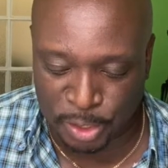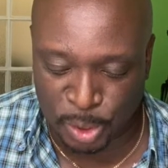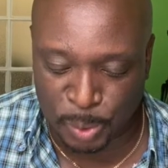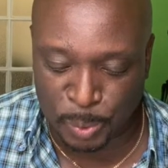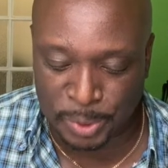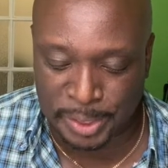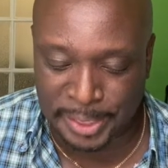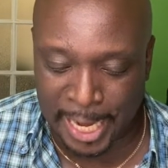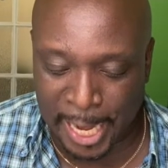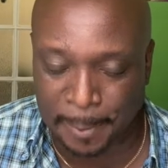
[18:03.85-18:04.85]

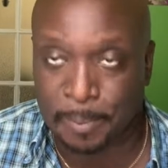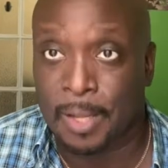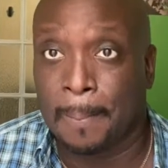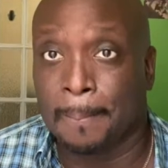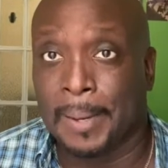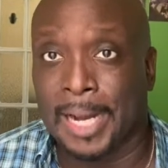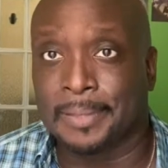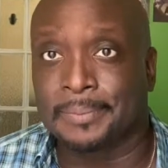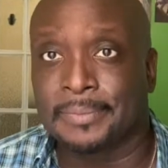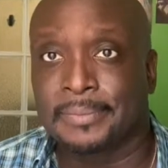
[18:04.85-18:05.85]
today.
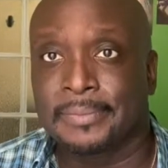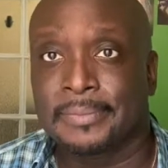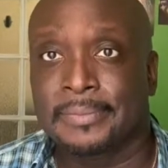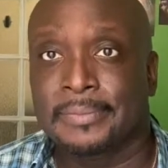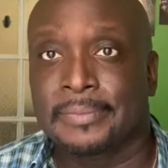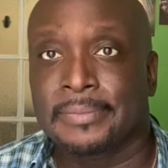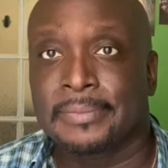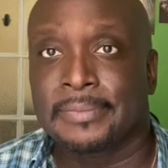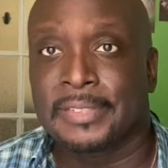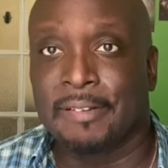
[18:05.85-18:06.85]
But
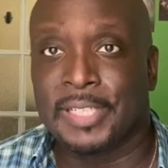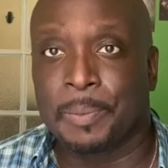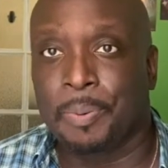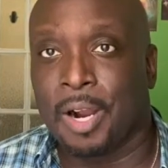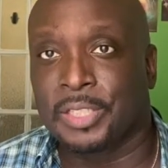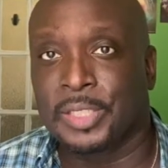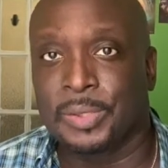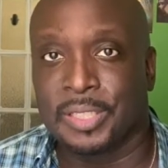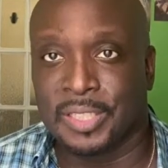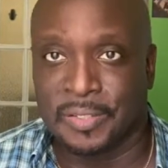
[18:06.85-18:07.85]
there is a part
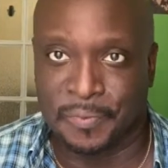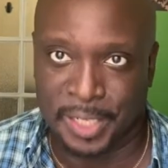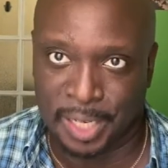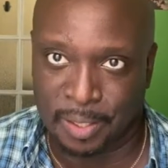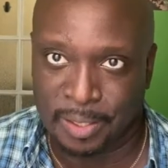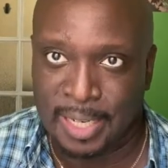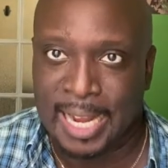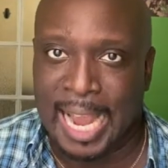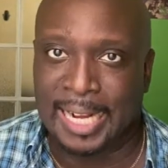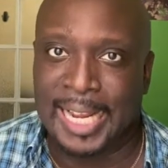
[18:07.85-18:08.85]
2 to this video.
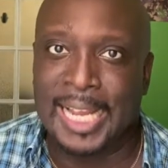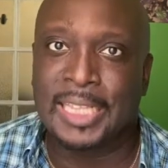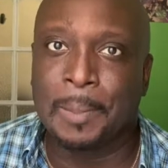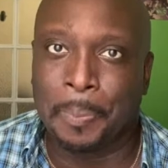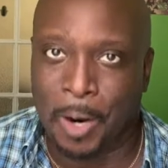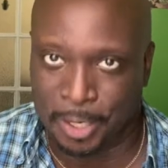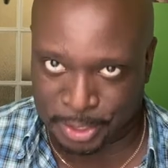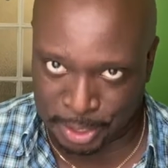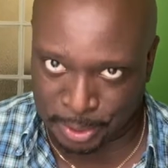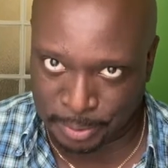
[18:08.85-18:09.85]
And in the
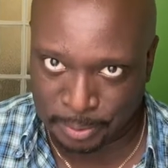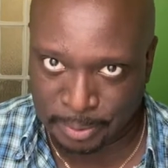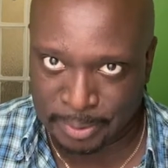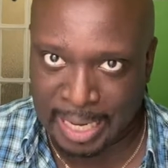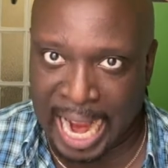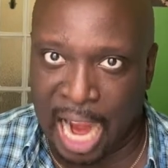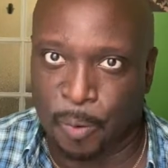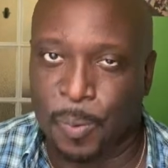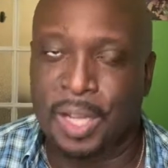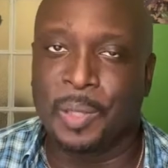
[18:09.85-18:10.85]
part 2, I
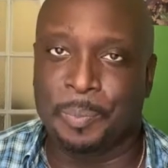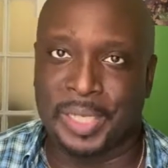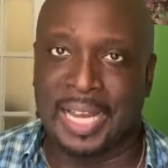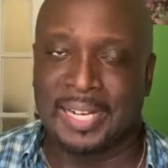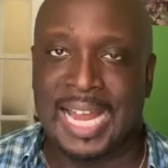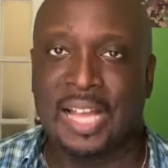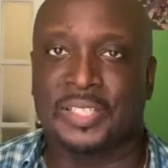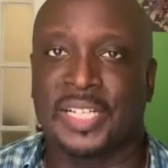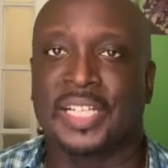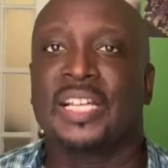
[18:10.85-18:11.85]
will be
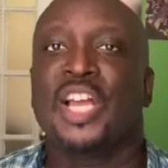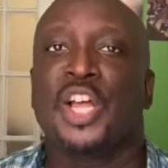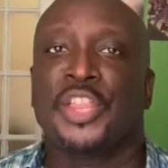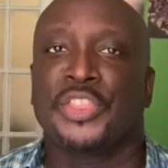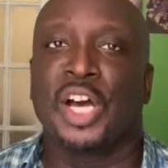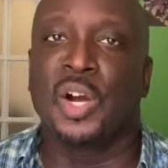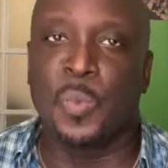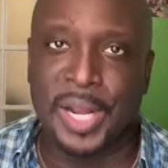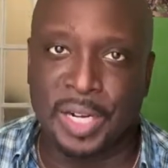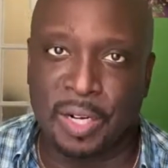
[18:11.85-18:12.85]
announcing the
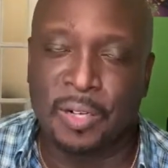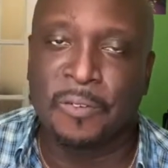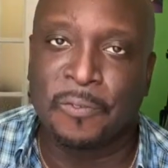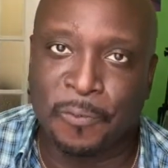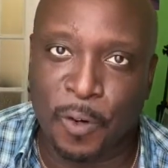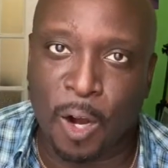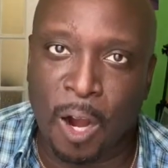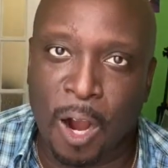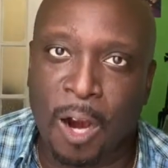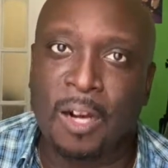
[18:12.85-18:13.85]
winner
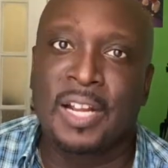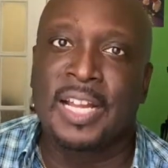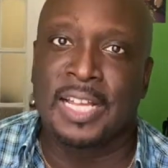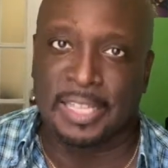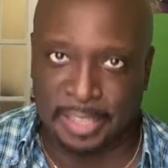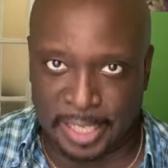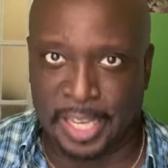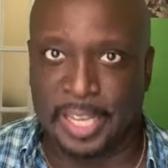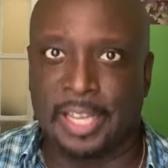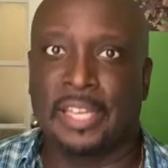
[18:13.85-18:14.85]
for
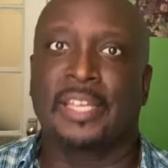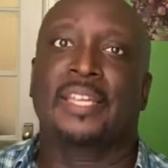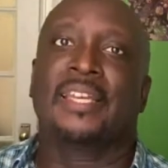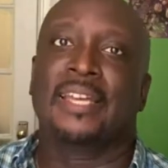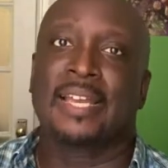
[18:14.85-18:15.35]
the